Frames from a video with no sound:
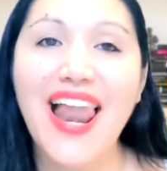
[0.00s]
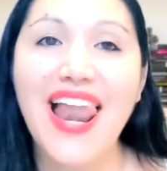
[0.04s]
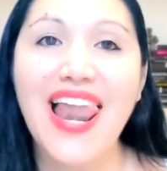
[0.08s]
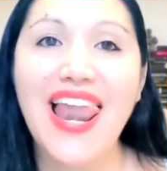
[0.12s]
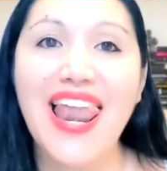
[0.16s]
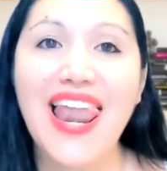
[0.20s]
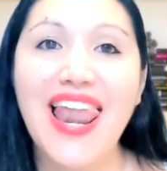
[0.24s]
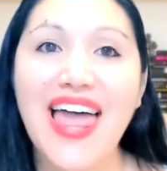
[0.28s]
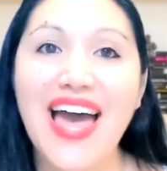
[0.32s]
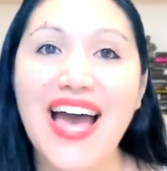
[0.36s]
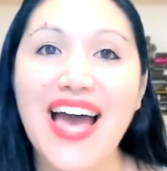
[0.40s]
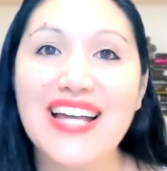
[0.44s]

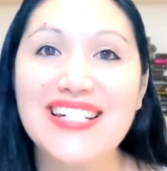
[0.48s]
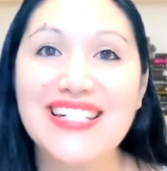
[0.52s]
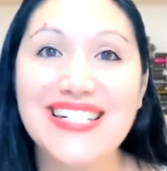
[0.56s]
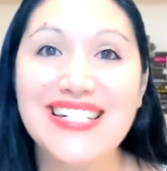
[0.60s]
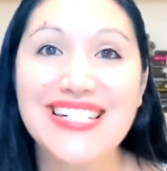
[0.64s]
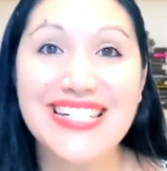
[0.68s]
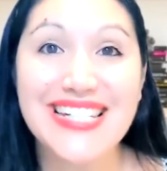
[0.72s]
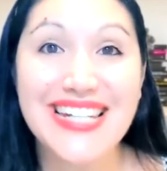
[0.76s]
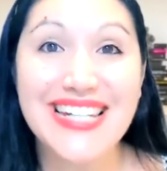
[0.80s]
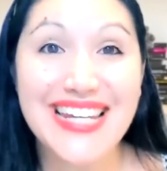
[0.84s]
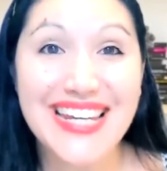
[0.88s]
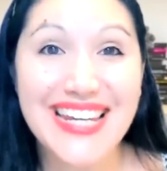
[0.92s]

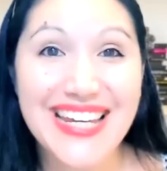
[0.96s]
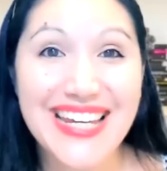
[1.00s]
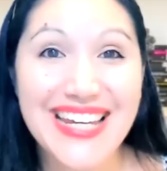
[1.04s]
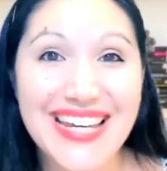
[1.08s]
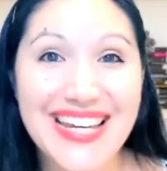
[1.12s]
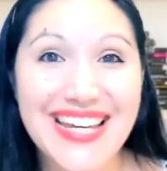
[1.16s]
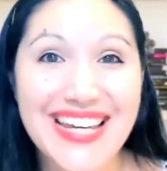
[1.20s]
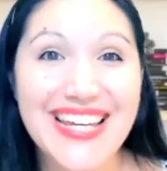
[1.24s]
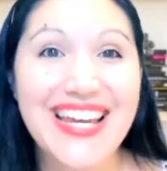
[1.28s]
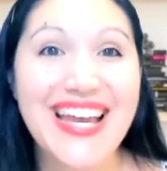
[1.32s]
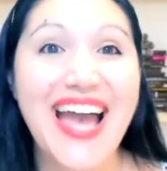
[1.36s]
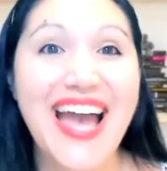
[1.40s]
lâcher,
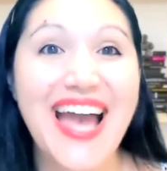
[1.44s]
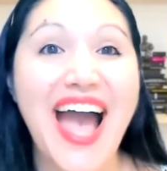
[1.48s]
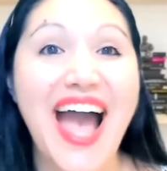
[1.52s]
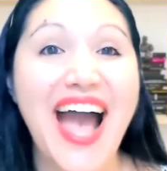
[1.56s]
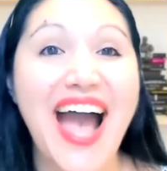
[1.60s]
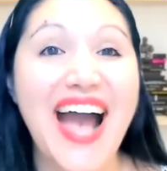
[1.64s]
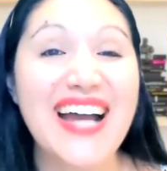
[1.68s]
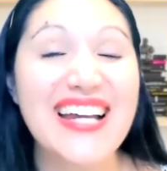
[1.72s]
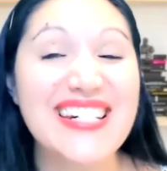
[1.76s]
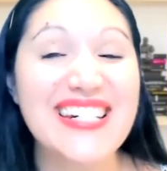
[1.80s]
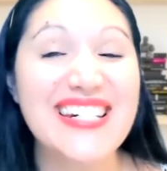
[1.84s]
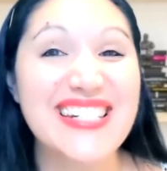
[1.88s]

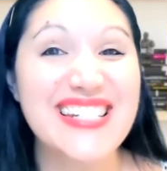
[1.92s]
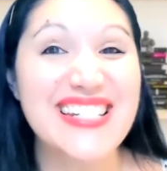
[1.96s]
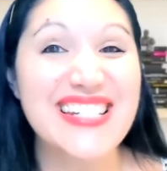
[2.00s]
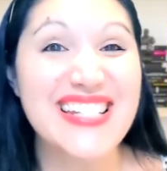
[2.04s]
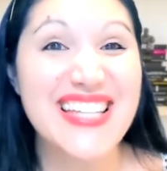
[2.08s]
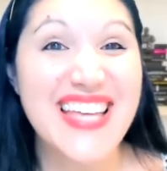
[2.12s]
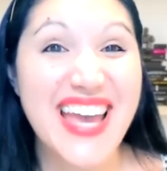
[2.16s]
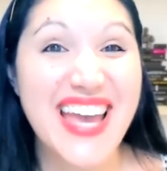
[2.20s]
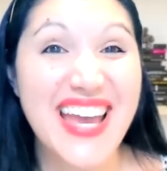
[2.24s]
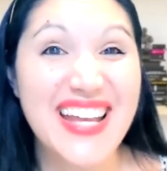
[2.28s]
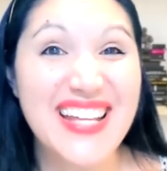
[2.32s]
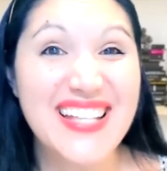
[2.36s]

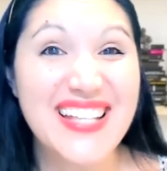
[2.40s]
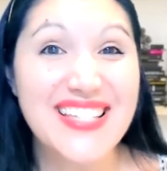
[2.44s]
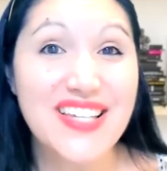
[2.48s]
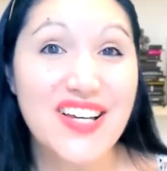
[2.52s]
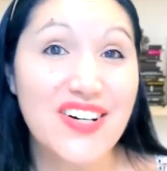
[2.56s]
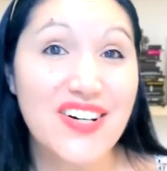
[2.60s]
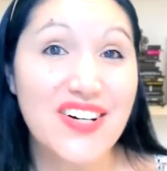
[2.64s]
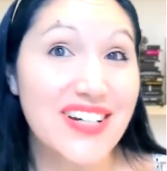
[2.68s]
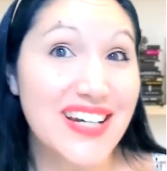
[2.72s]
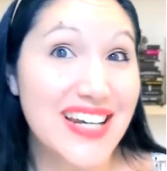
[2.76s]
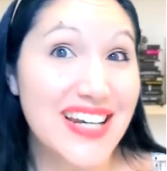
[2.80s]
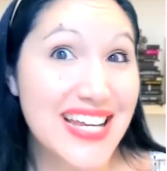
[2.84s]
architecte,
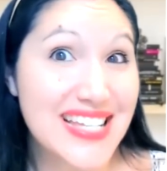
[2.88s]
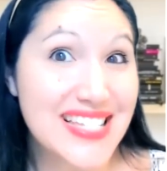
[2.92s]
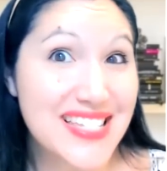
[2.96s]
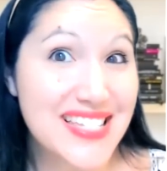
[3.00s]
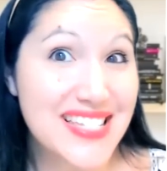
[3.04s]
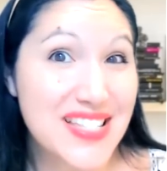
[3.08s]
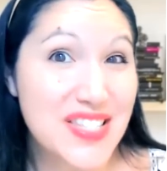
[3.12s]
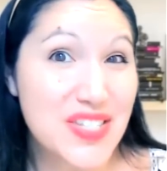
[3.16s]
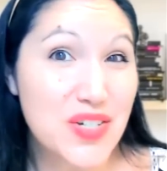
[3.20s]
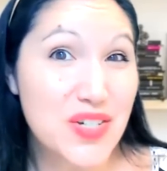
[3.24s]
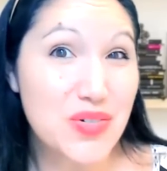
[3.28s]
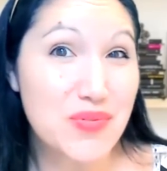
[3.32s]
unless
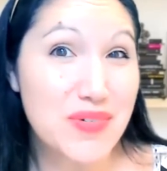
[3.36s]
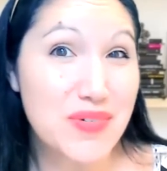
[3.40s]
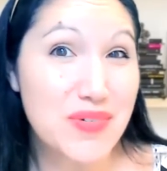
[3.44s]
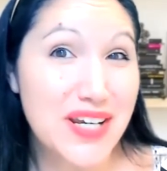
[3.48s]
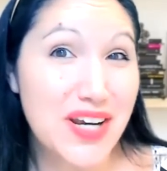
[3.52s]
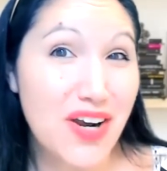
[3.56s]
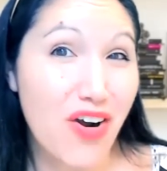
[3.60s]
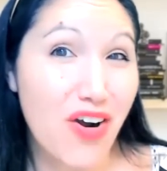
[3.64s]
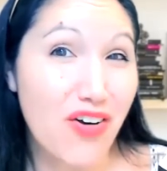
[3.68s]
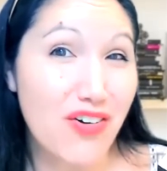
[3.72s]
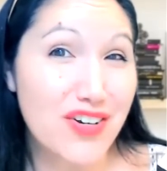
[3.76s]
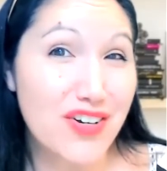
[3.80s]
it's a
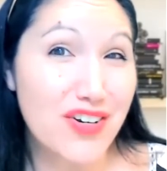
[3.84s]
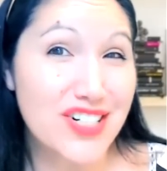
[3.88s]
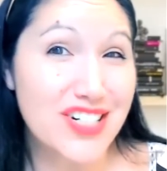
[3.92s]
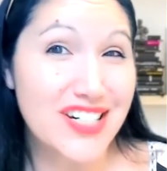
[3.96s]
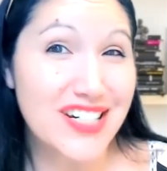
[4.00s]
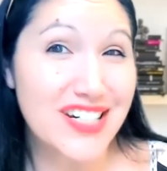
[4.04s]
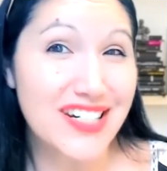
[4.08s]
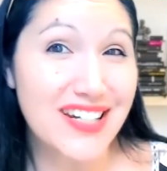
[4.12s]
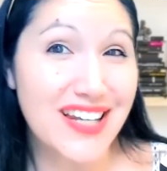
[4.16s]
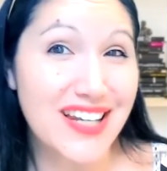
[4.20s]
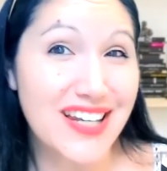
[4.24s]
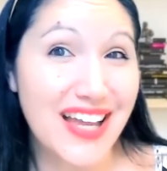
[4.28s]
Greek
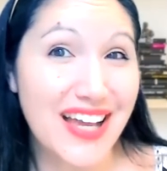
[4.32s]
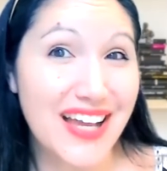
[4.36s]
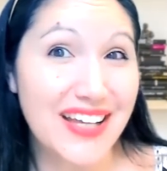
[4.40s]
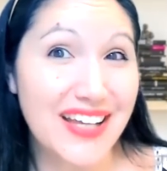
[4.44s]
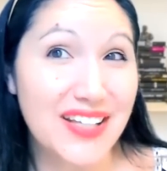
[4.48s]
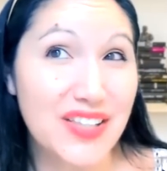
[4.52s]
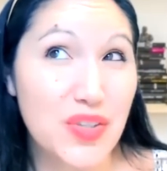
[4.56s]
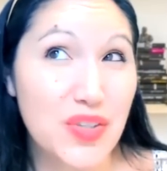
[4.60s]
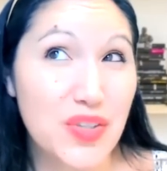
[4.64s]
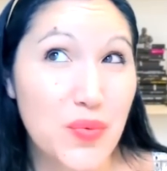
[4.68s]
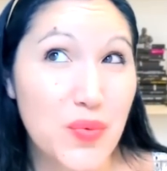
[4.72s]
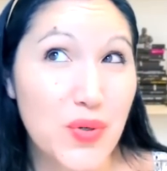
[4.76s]
origin
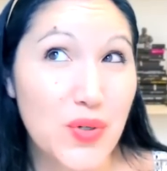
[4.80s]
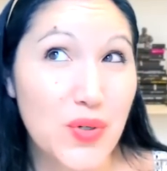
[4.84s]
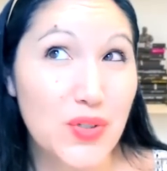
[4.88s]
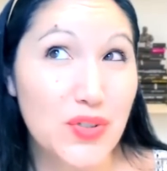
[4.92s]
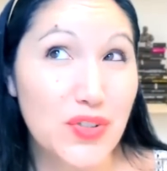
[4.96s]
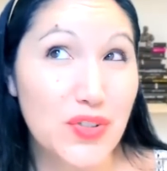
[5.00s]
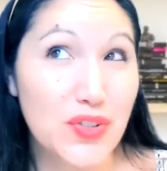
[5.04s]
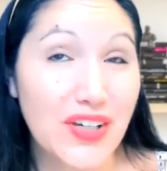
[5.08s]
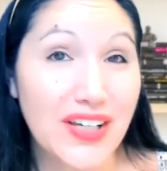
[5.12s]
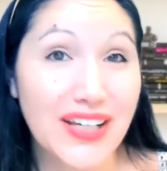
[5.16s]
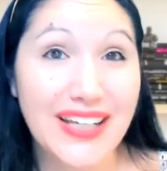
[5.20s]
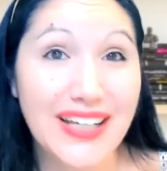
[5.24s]
like the
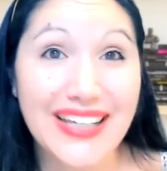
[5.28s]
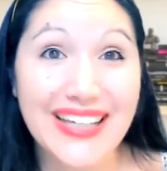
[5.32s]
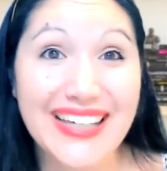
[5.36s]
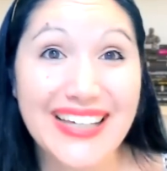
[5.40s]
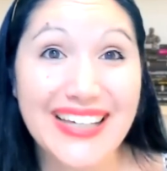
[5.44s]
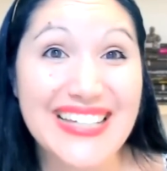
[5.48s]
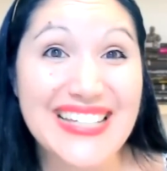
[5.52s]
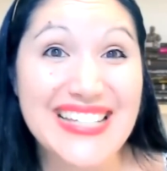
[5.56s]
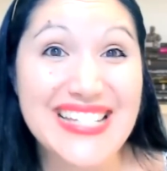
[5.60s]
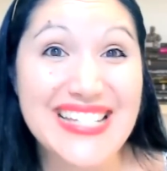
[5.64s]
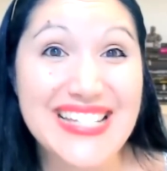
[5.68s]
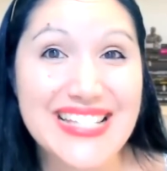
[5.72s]
word
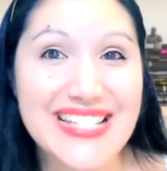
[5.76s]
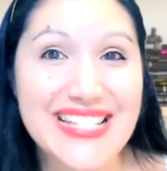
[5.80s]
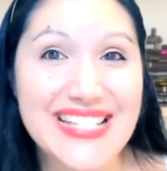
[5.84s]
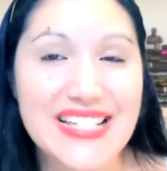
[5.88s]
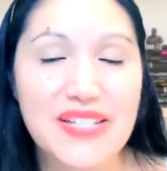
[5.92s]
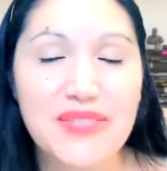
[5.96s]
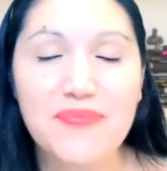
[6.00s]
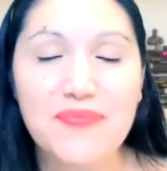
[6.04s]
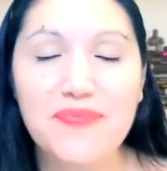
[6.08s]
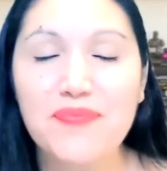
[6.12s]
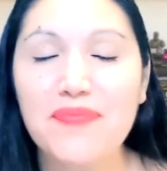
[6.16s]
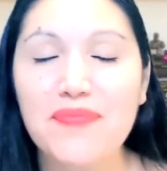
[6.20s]
Christ.